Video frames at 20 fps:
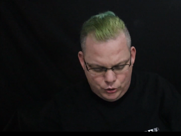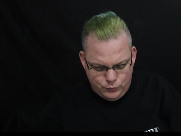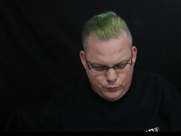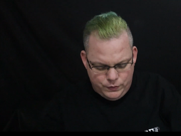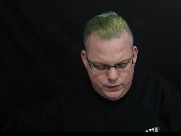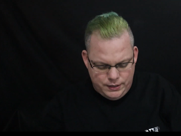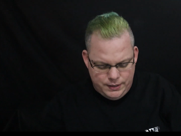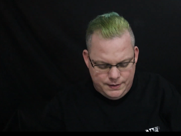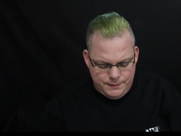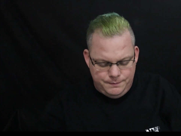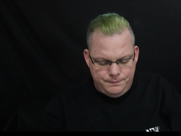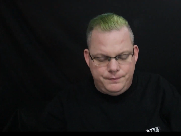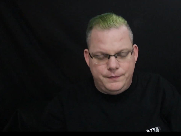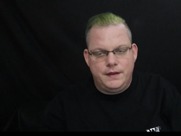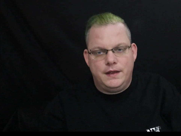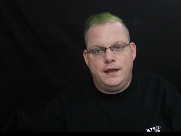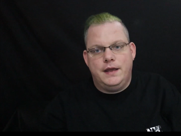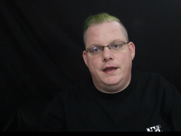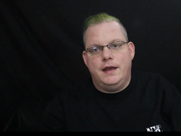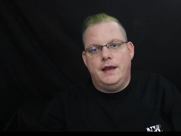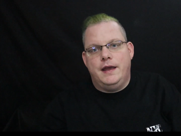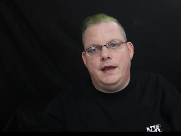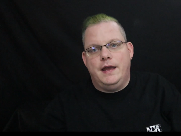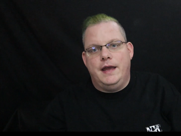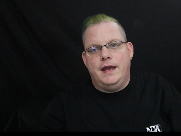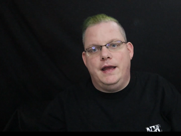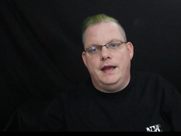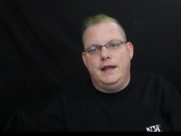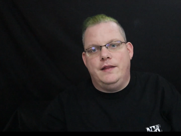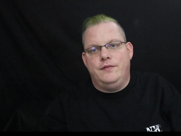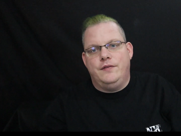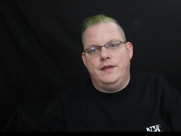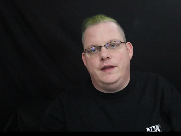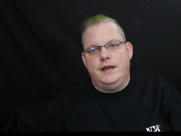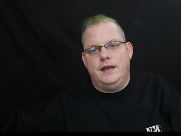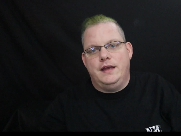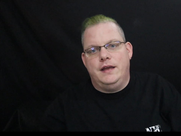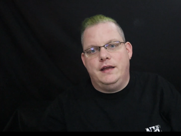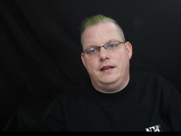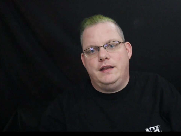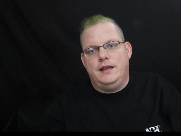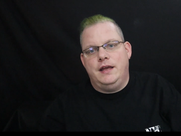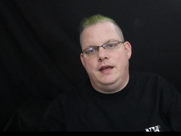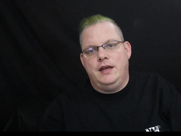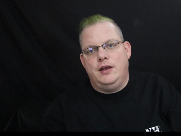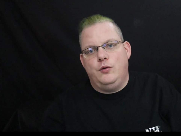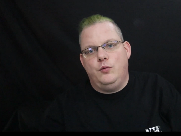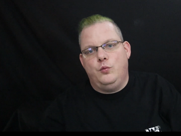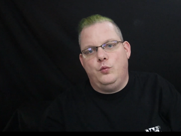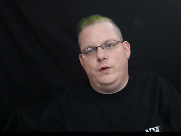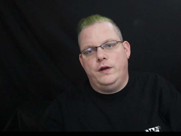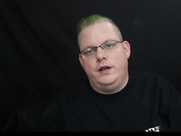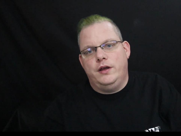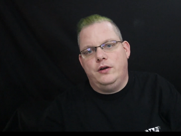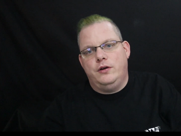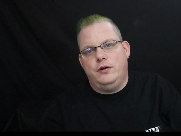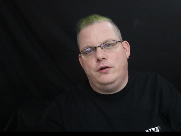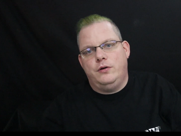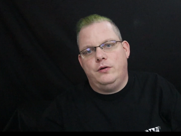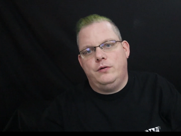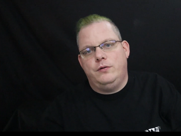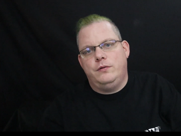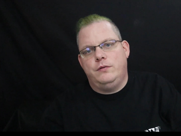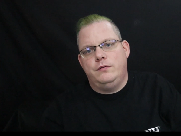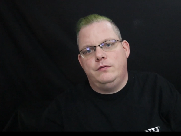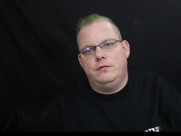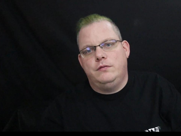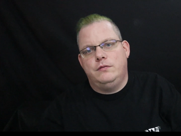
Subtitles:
one, and then it will